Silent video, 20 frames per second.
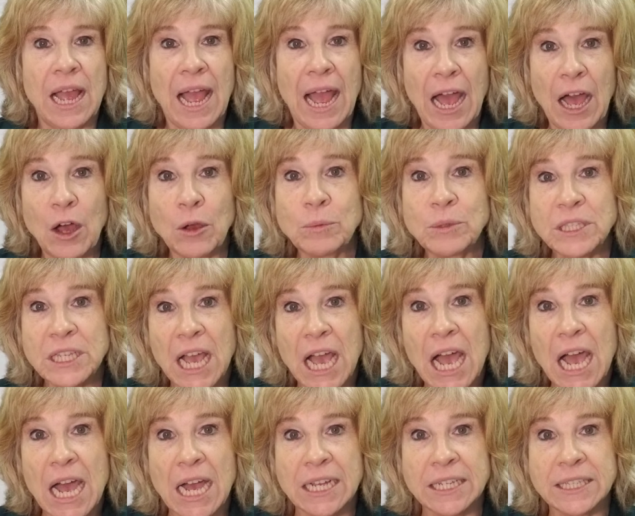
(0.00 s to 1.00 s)
helps
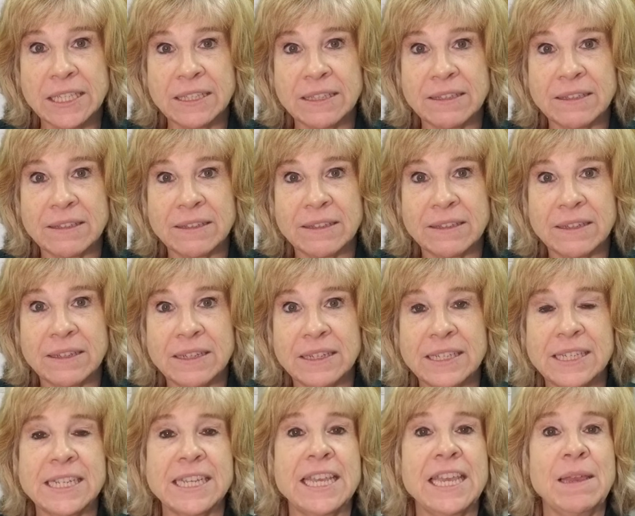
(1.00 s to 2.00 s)
us
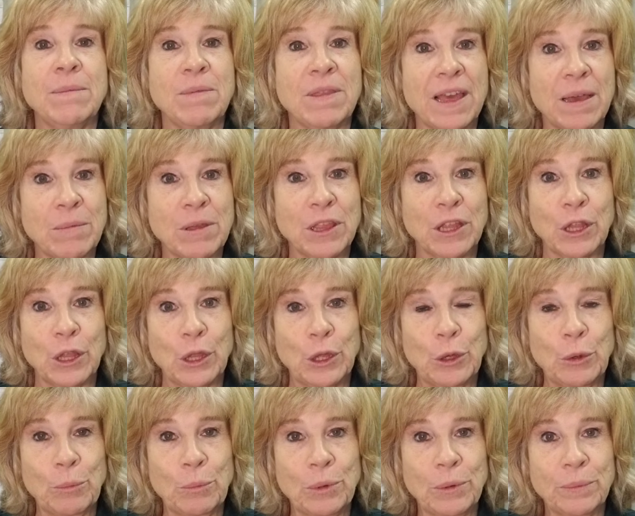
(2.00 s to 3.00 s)
to keep them in the
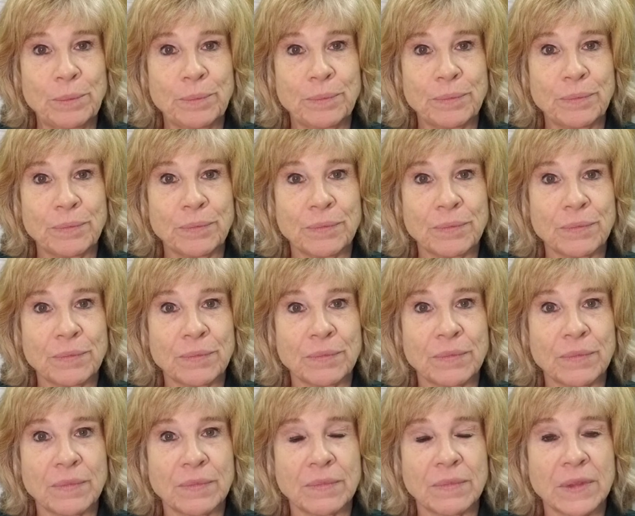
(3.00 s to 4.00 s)
loop,
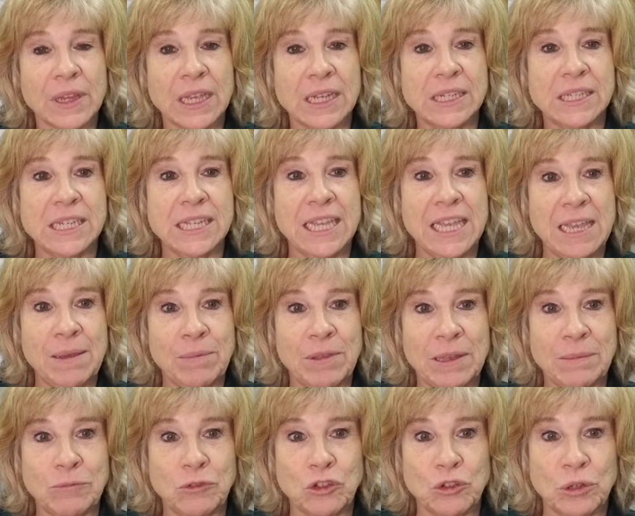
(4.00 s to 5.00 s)
to keep
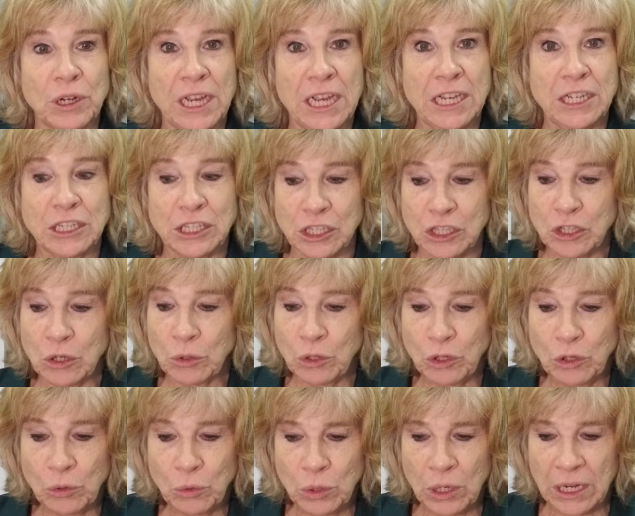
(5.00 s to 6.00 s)
them trained. So
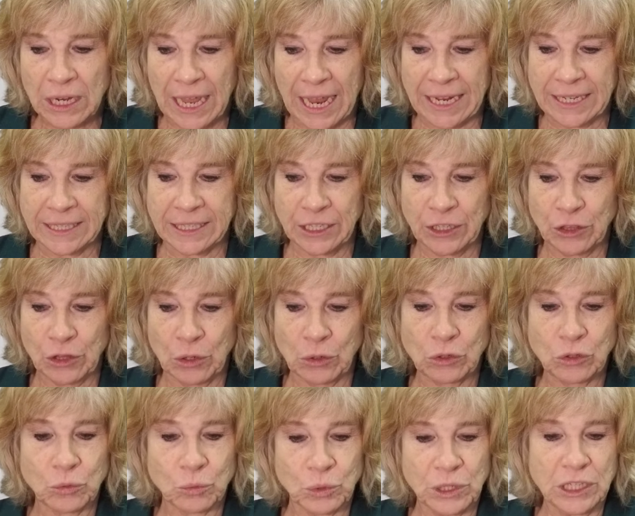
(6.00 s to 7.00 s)
utilizing
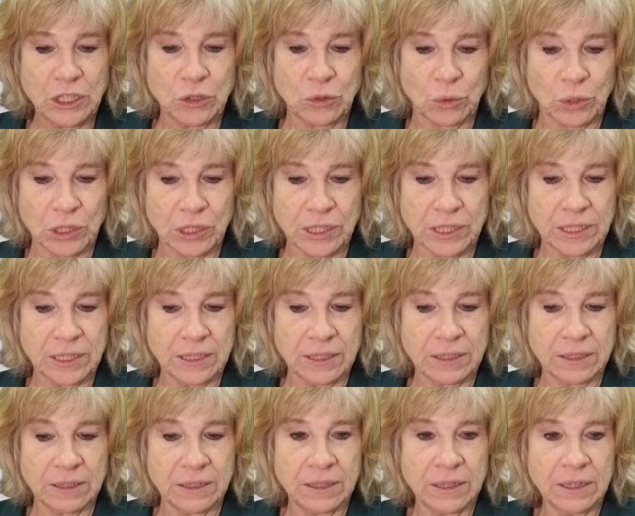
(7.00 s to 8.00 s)
those
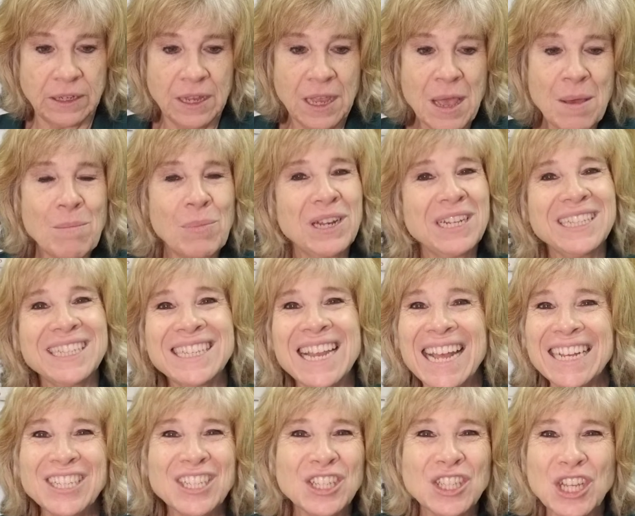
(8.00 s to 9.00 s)
resources. But it's
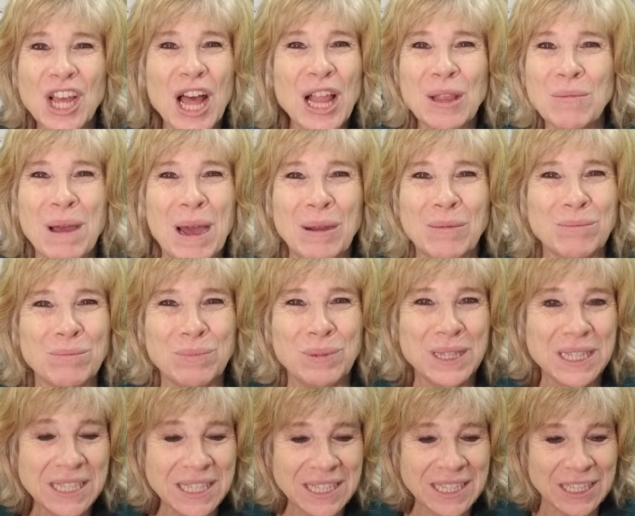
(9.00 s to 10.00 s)
not just all about
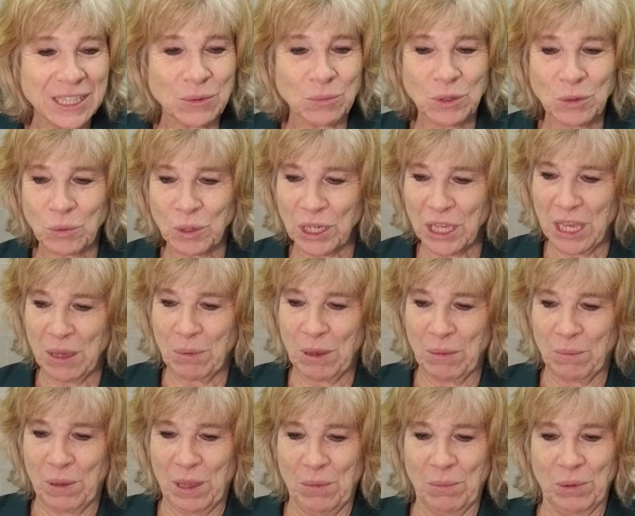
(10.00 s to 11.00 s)
business when we're keeping
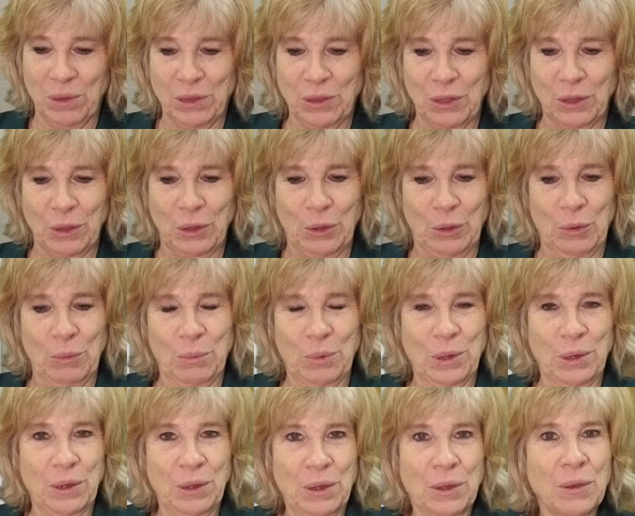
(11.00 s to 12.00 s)
people in the loop.
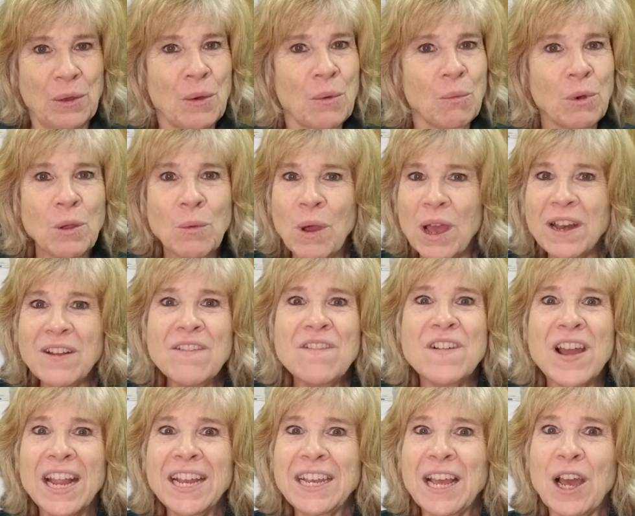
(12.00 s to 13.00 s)
We want to
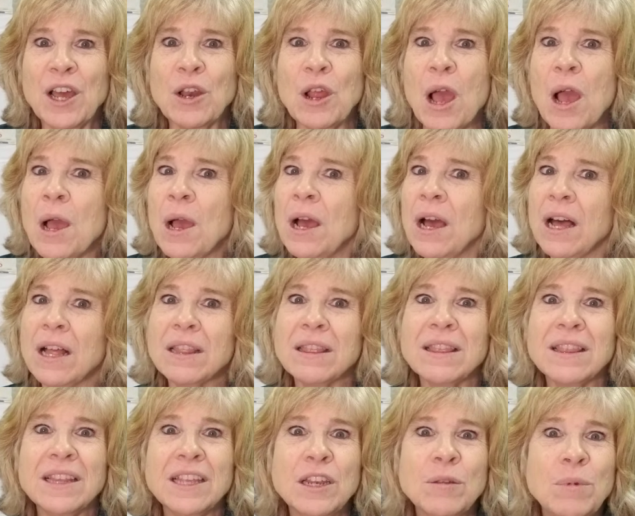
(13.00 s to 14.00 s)
find out a
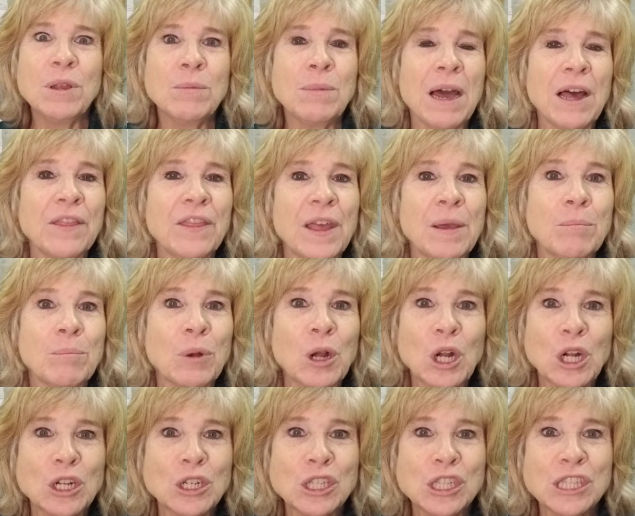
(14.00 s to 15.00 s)
little about them
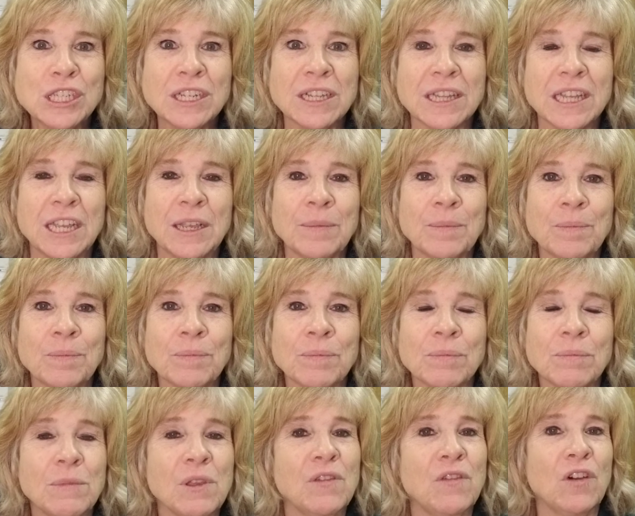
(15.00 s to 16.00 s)
personally.
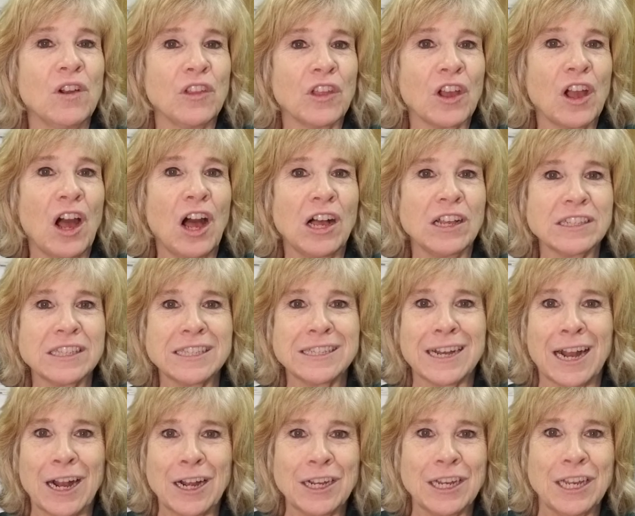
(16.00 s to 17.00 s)
Before the call
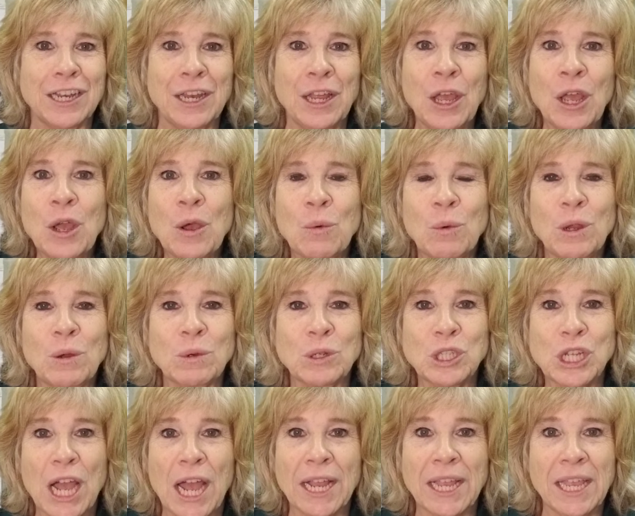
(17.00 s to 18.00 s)
started, we were
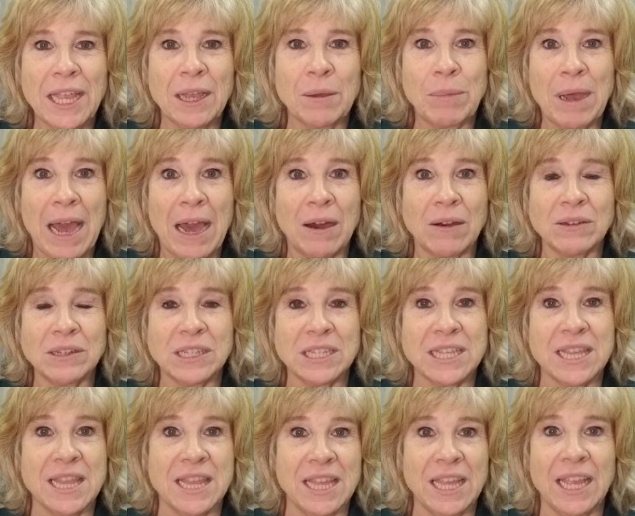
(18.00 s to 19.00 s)
talking about
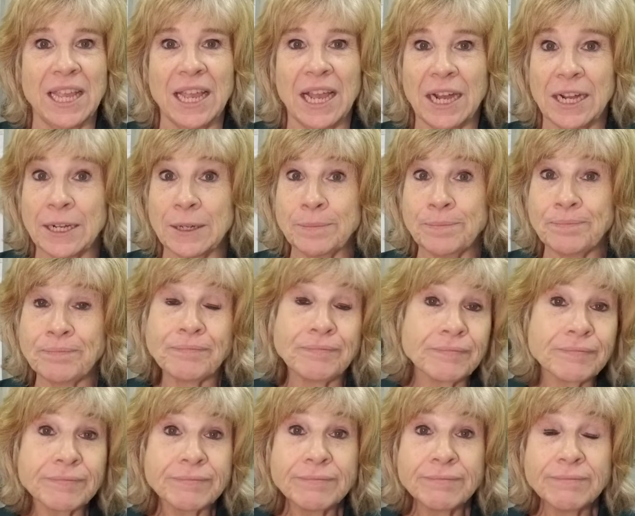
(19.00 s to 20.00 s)
the
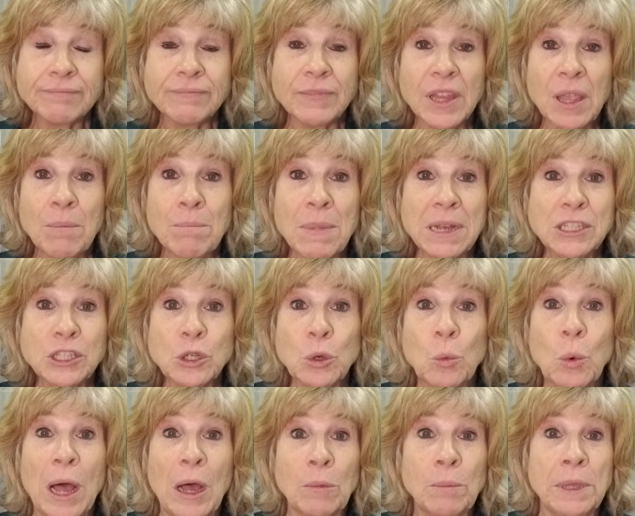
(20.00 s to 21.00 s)
mental
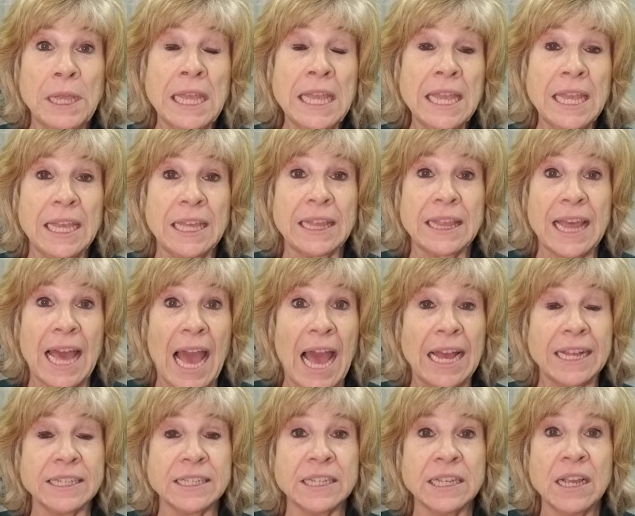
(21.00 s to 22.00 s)
well-being
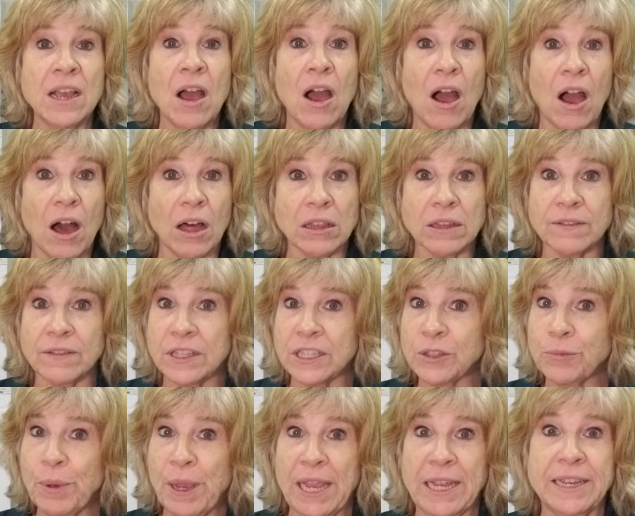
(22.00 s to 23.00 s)
that all of this
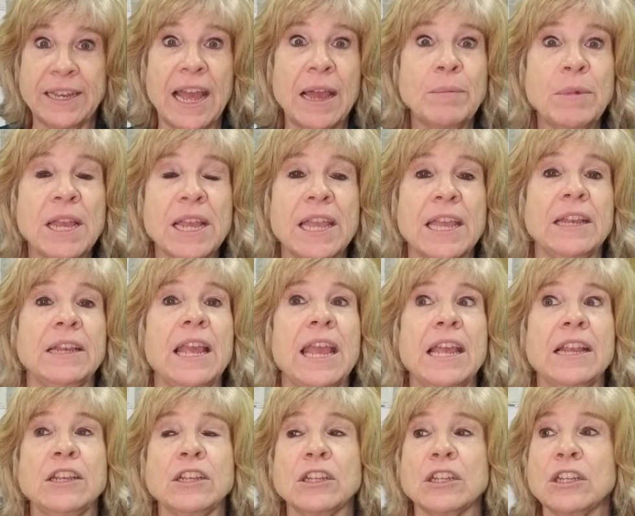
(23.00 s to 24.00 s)
pandemic
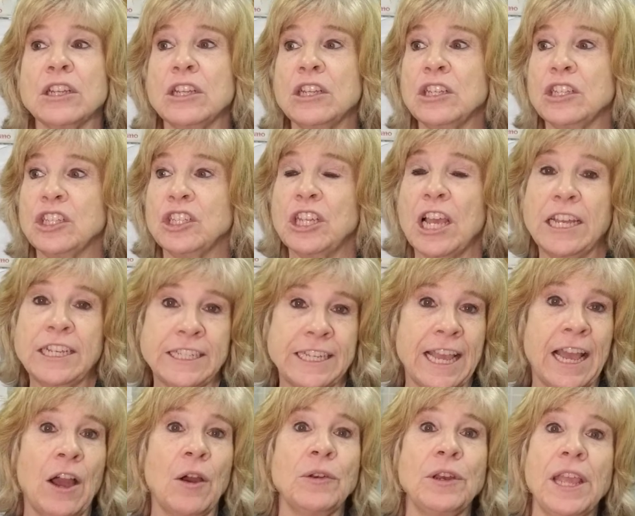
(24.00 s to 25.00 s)
and
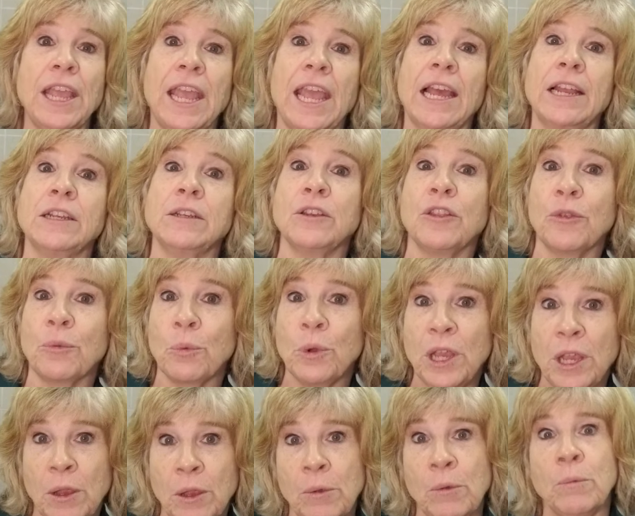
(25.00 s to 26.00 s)
shutdown and
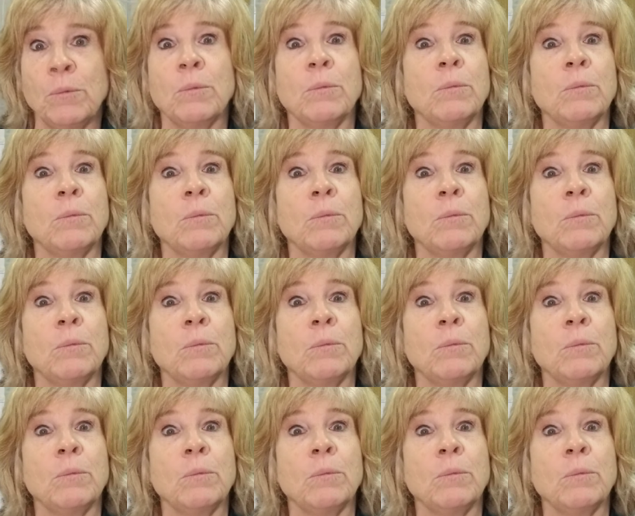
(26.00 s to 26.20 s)
three